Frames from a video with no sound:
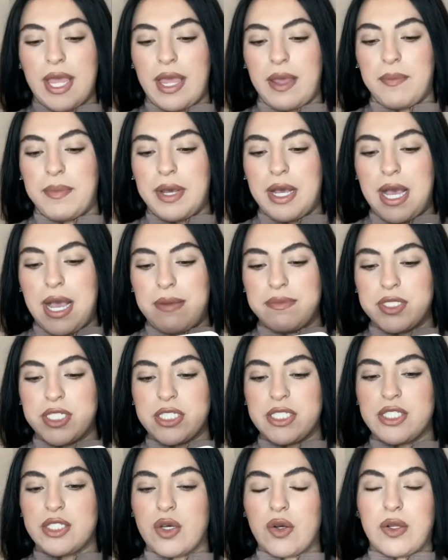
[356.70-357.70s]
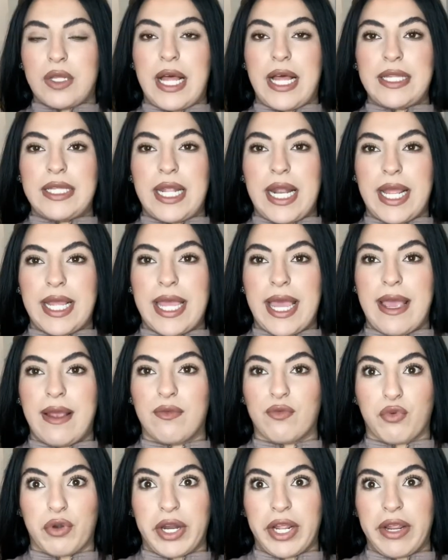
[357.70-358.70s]
but I'm just so glad that I can't
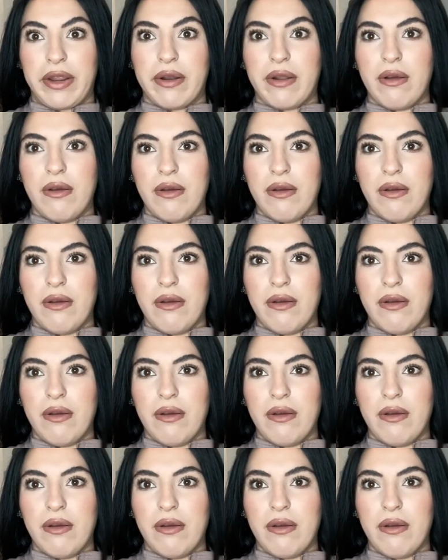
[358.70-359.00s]
read